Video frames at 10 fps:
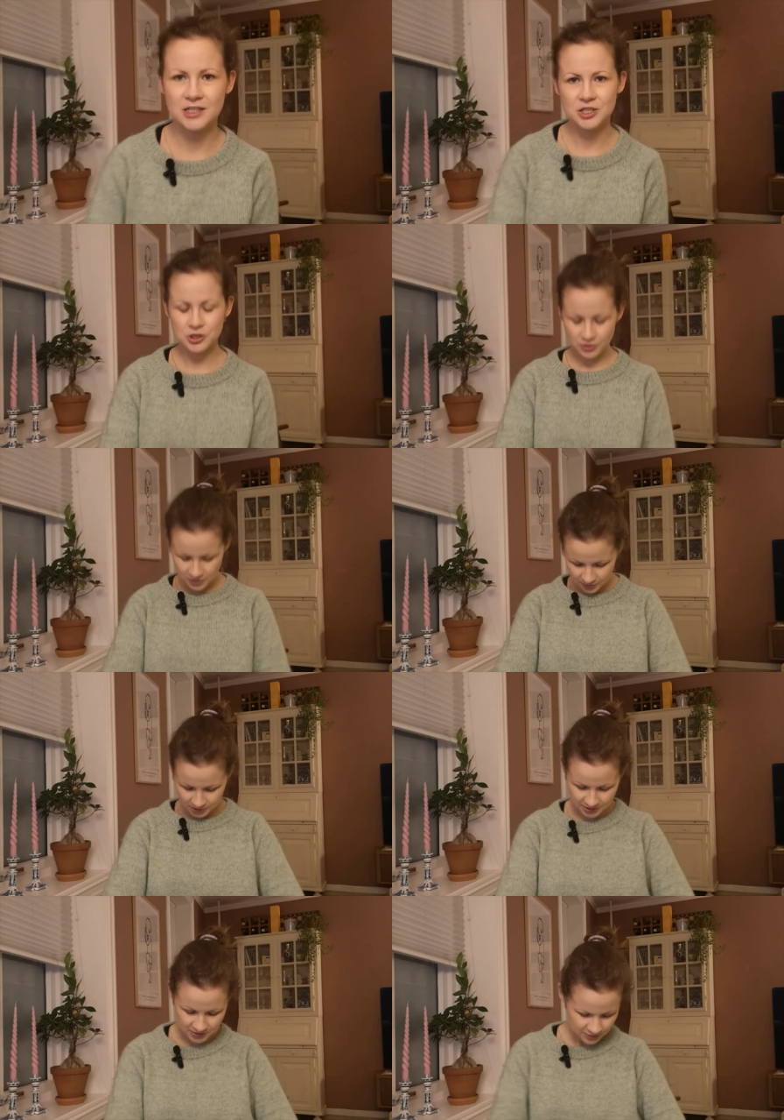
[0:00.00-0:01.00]
as it should,
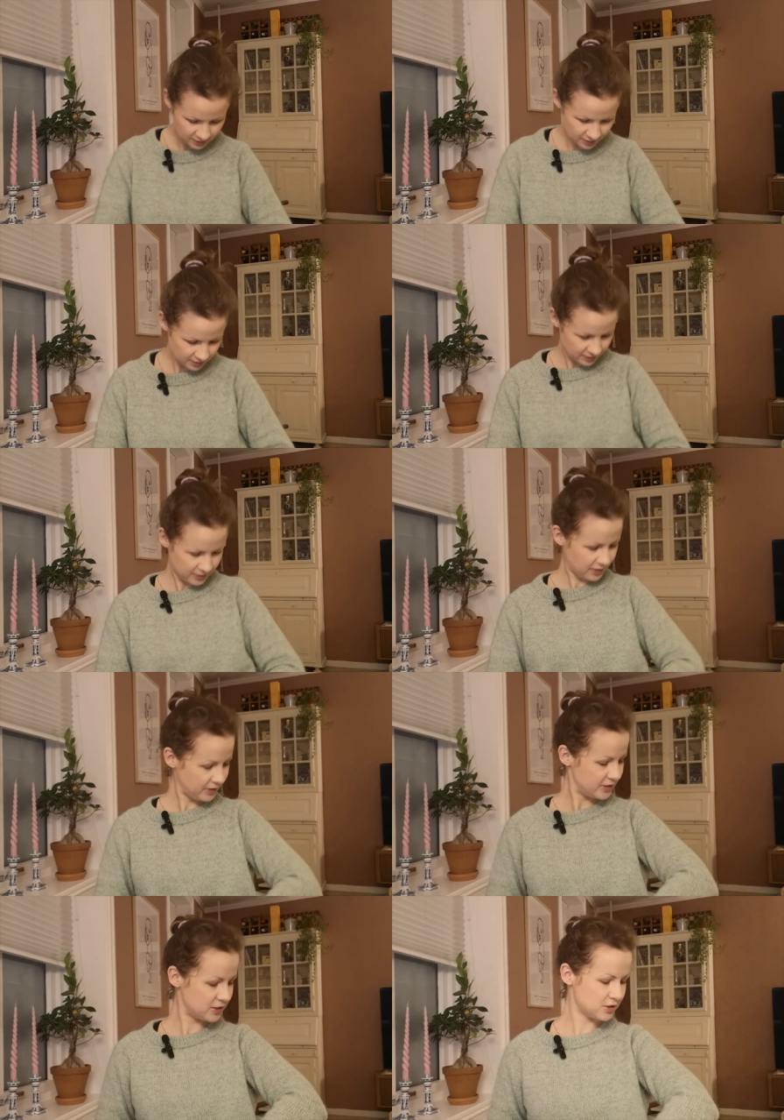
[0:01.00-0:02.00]
because it's
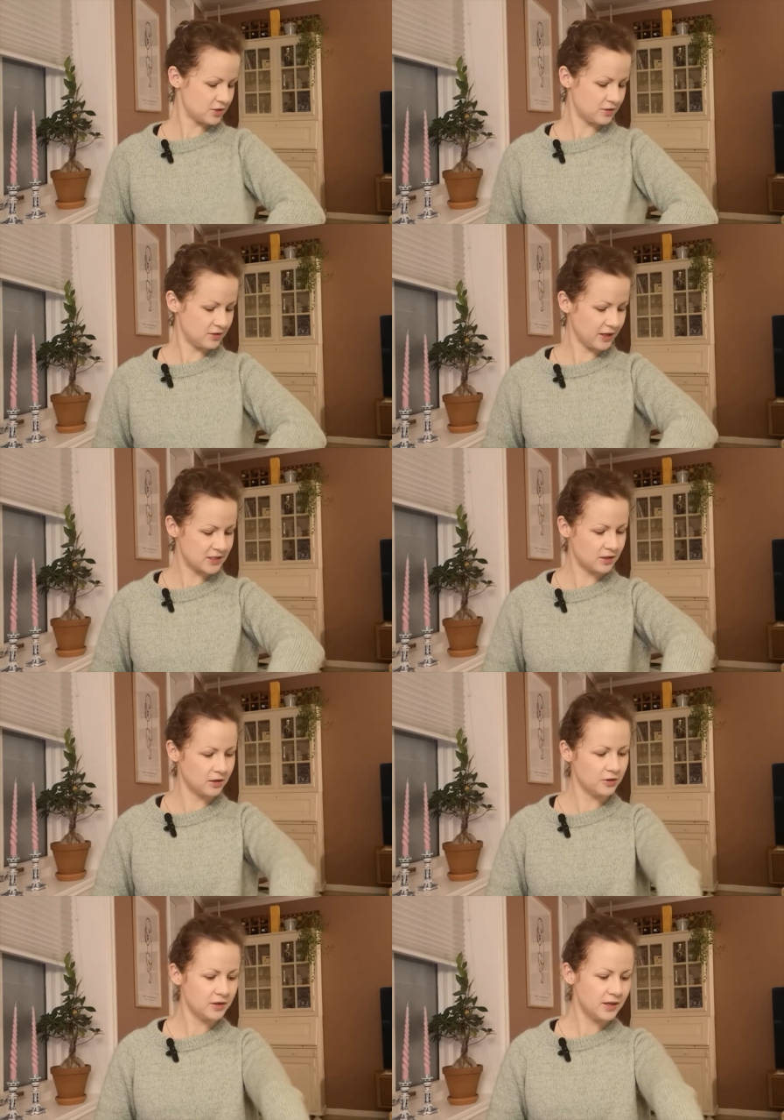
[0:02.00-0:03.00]
such a nice
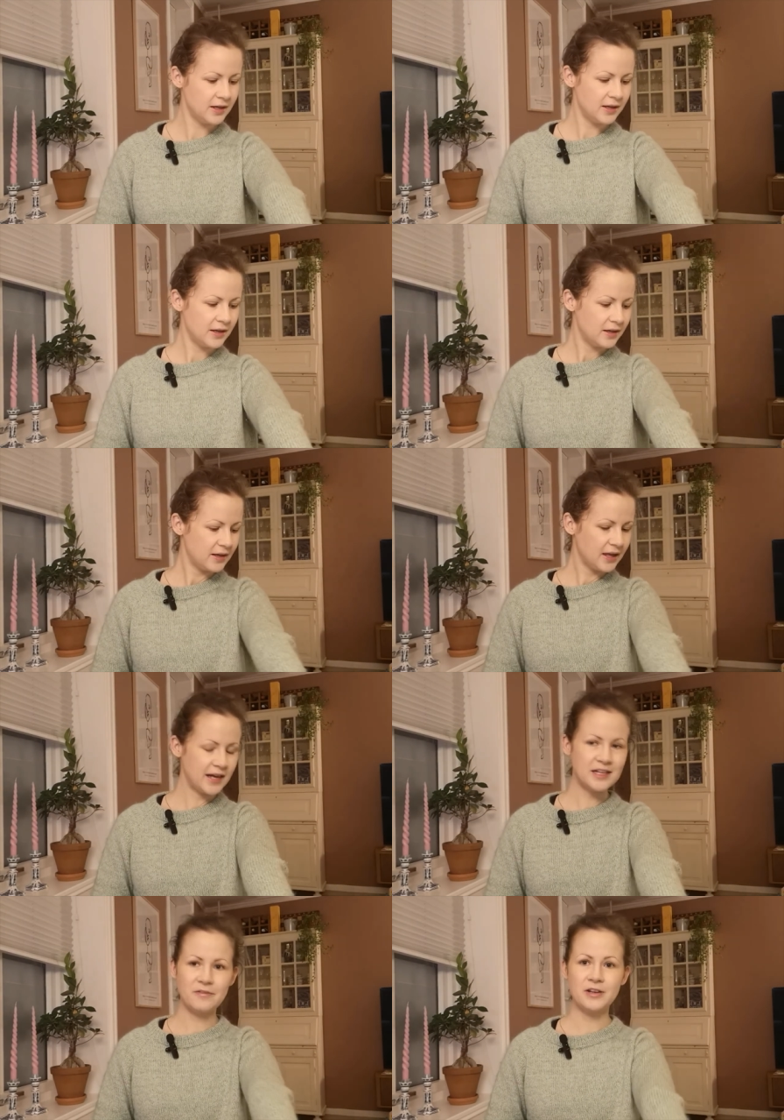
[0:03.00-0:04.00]
color.
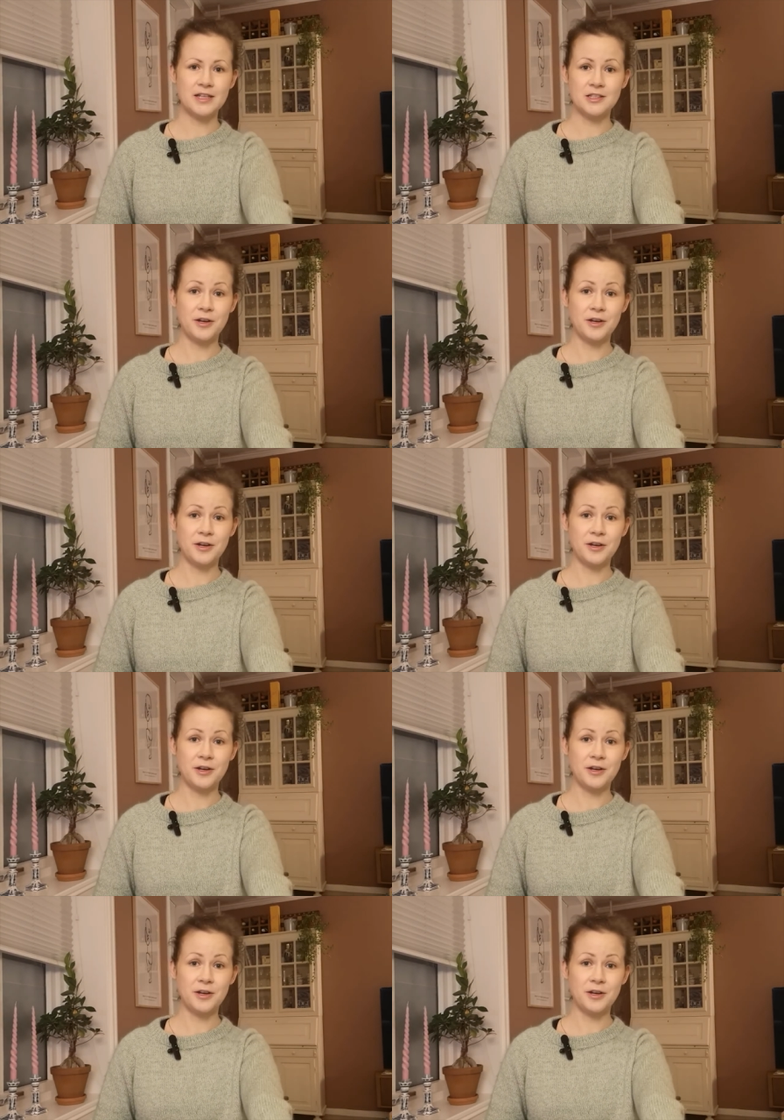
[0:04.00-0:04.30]
I never get